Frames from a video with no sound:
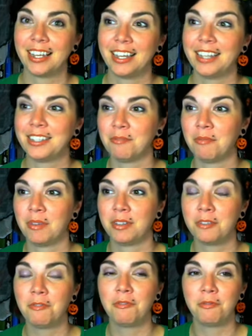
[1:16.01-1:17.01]
It's a
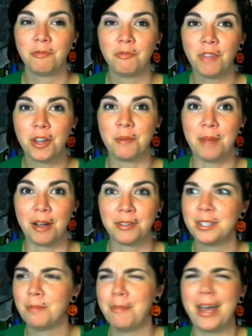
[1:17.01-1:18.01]
Fledermaus.
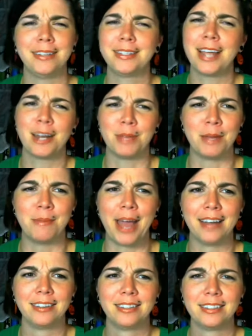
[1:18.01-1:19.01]
It's a bat. It's gotta be a bat.
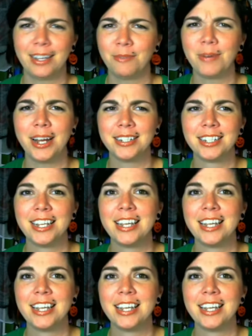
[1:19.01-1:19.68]
That right?